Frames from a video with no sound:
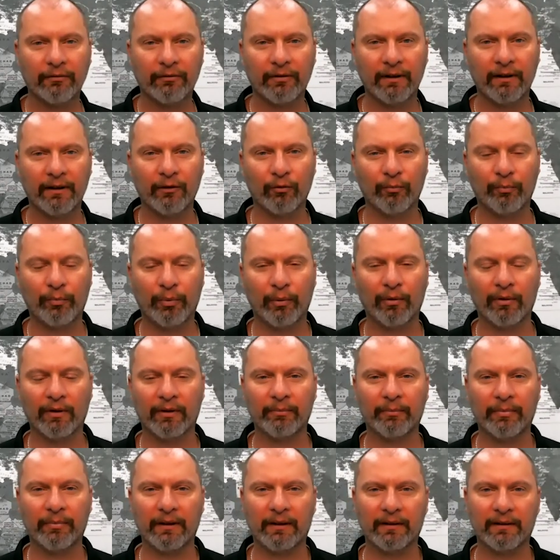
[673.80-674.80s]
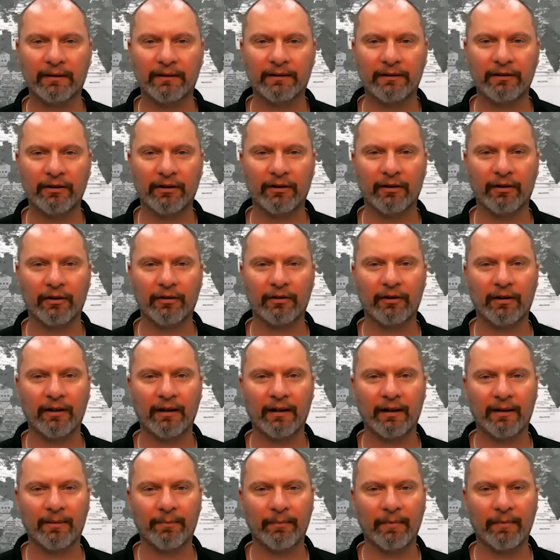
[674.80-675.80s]
a really good point because,
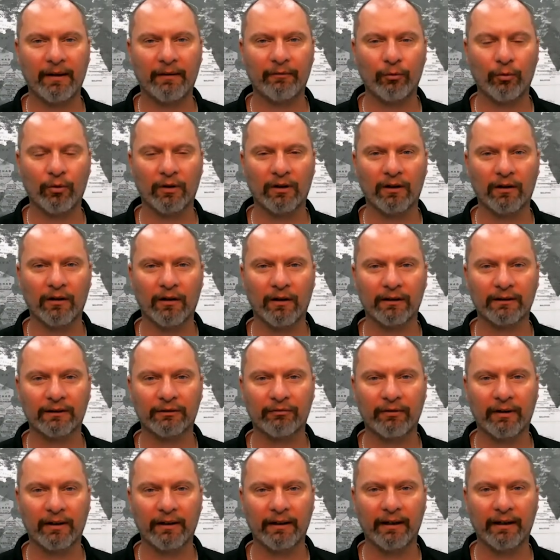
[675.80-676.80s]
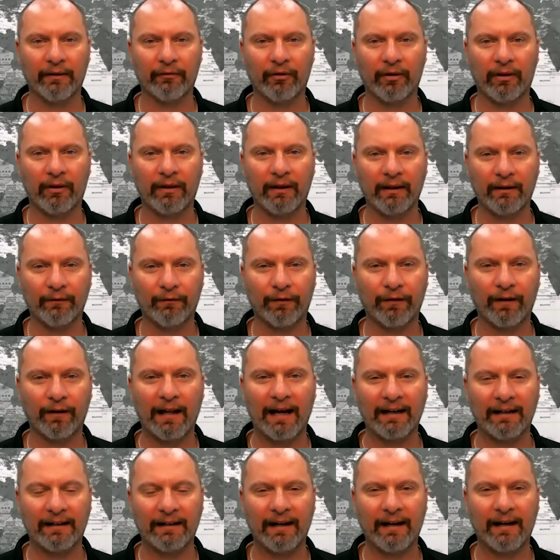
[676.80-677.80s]
everyone likes running everything
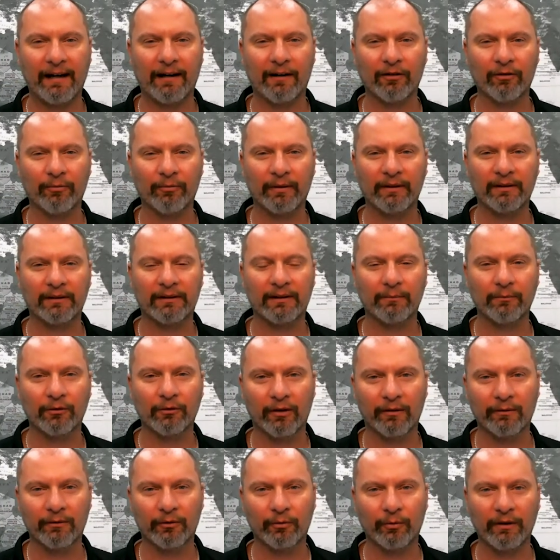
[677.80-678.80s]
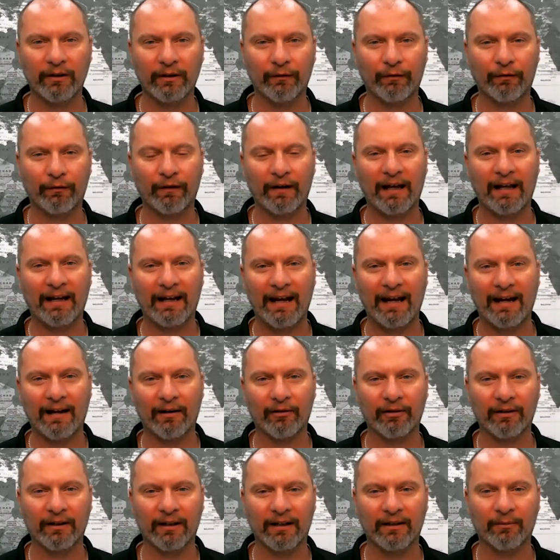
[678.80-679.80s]
flat out, but sometimes when you're flat
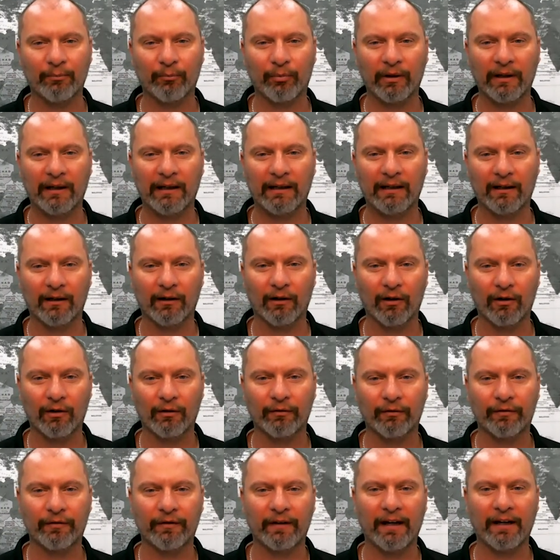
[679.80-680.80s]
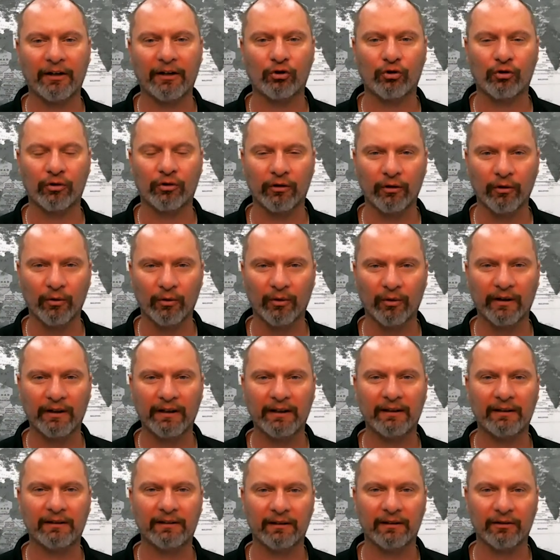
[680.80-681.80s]
out, it can bring in a lot of extra
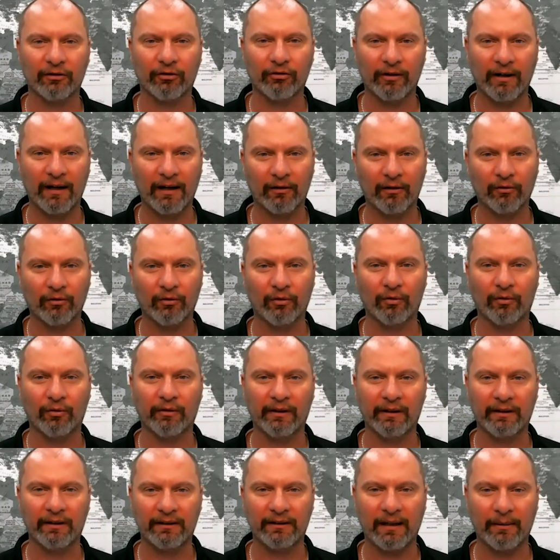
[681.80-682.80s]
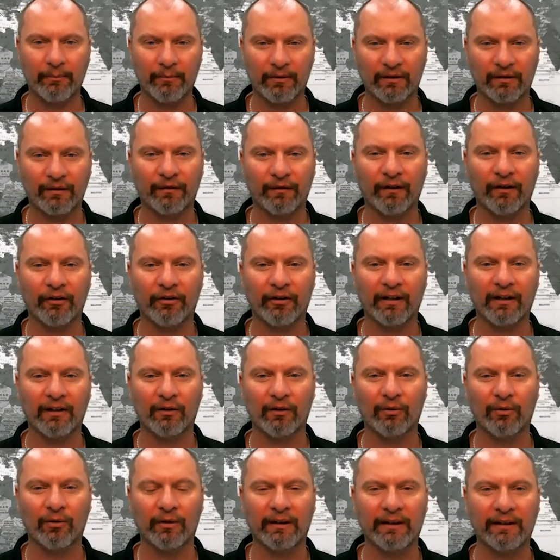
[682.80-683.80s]
noise and ground noise, atmospheric
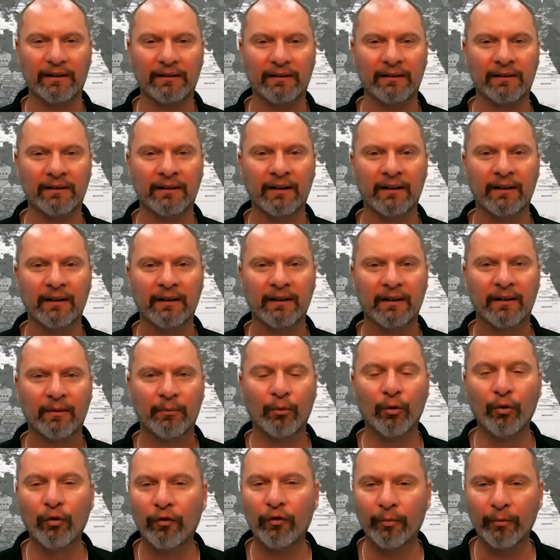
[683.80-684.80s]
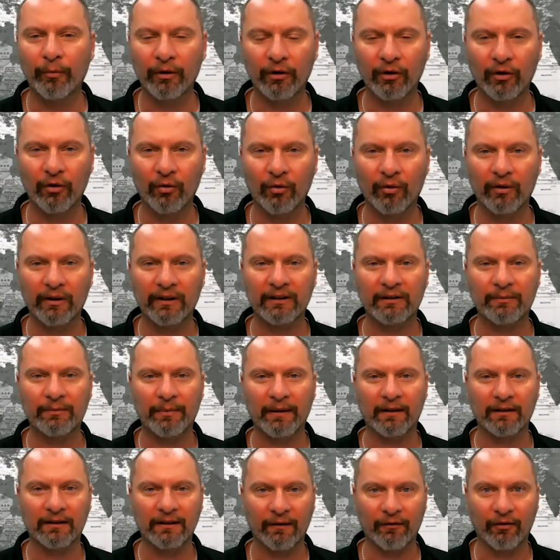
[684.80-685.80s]
noise, movement noise,
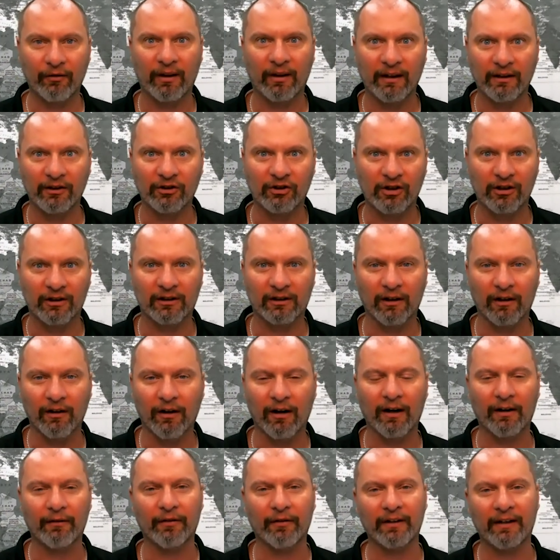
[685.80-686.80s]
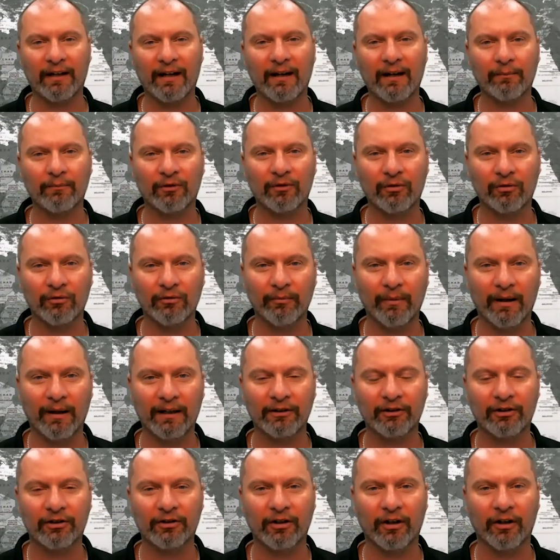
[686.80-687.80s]
because everything's just livened up too
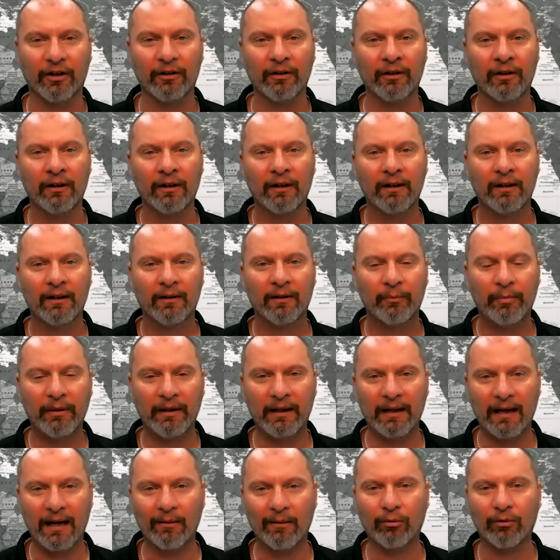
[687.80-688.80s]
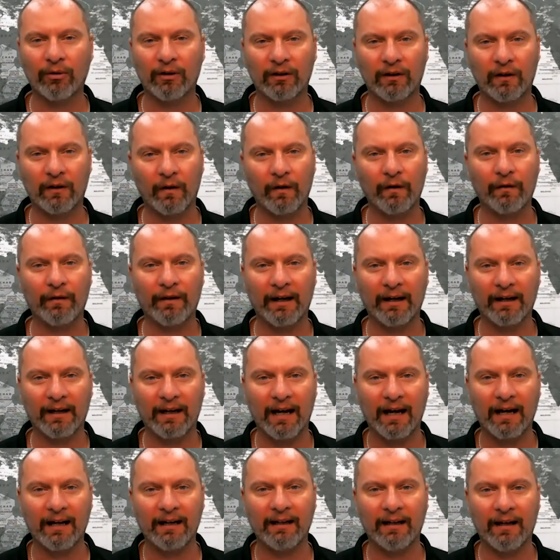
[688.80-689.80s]
much. So being able to turn that
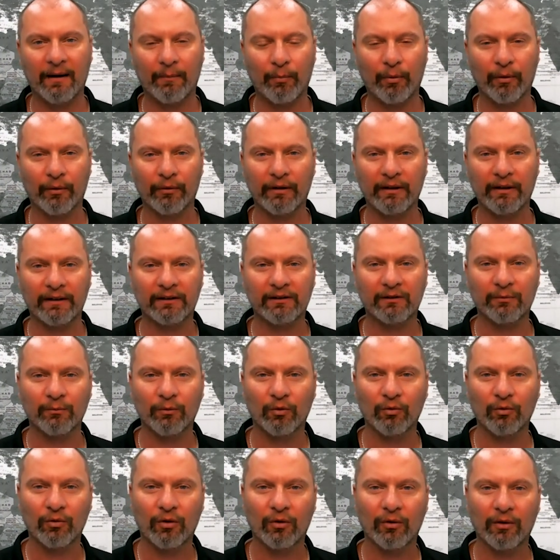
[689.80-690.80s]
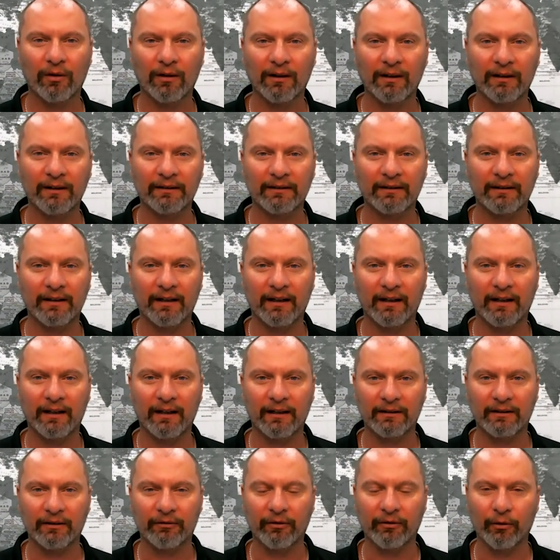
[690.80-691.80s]
gain up on this small coil is
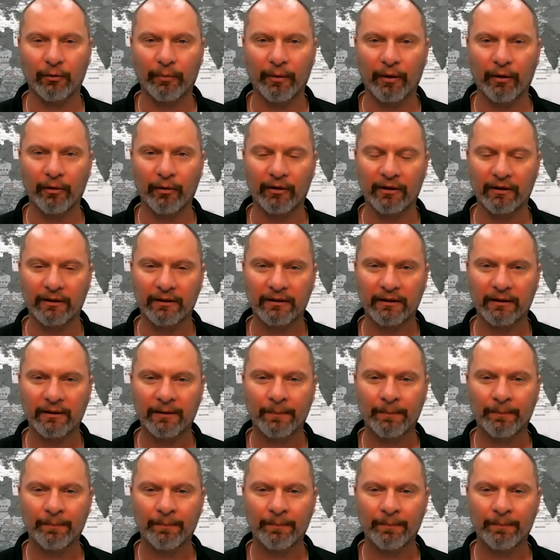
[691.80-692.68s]
as a real bonus.